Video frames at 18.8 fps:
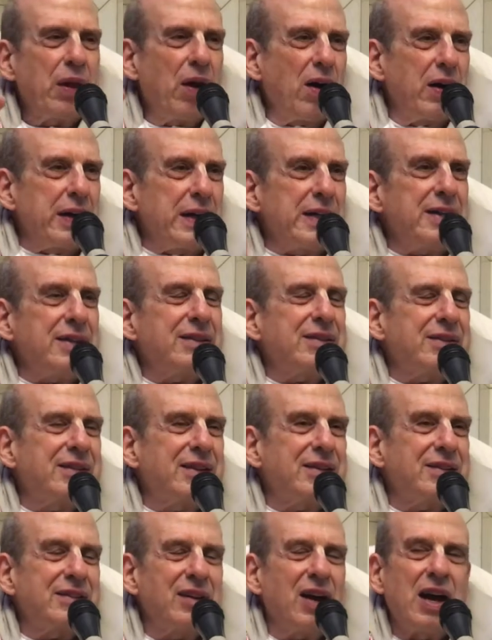on his
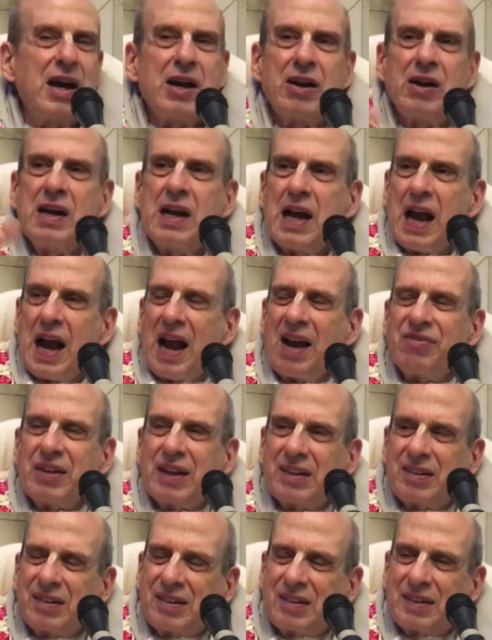desire,
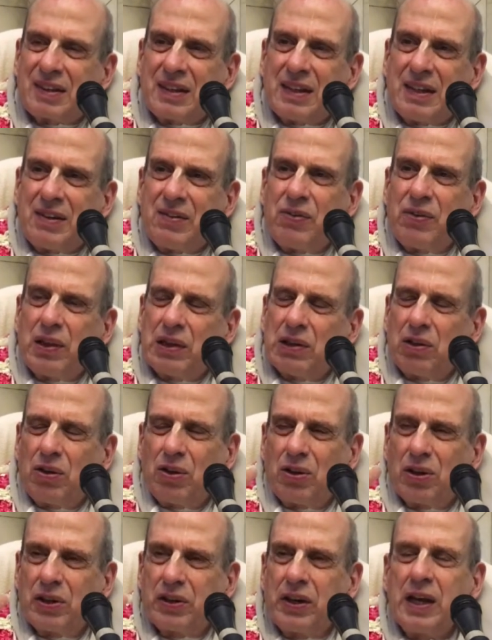having seen the
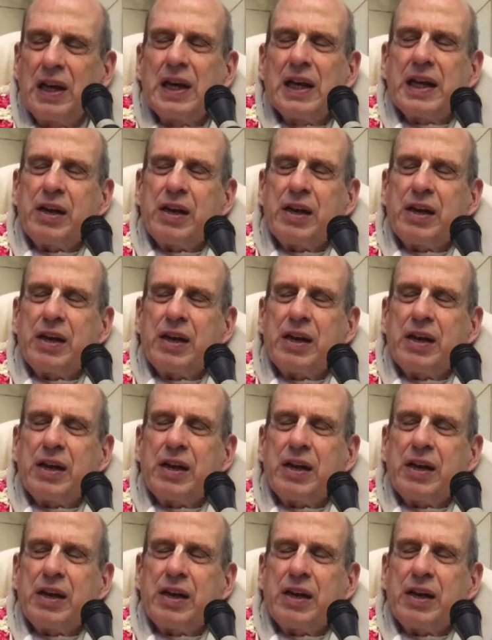Lord.